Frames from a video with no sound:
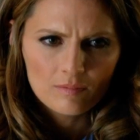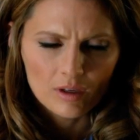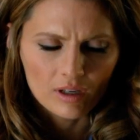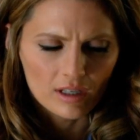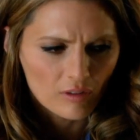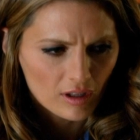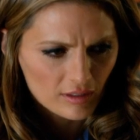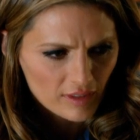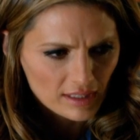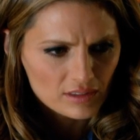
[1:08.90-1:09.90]
Okay, if all
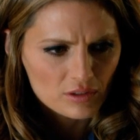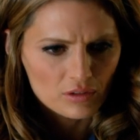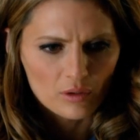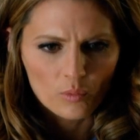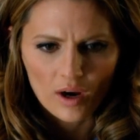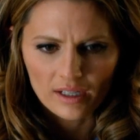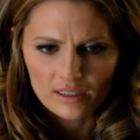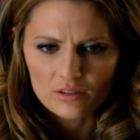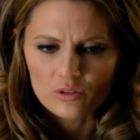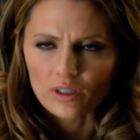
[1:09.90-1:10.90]
of that's true, then why did
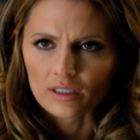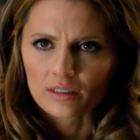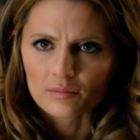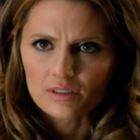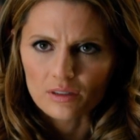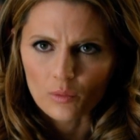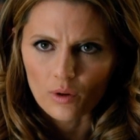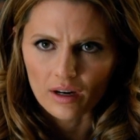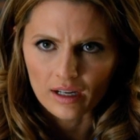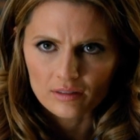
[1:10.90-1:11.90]
you trail him to the
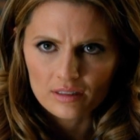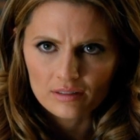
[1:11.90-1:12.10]
warehouse?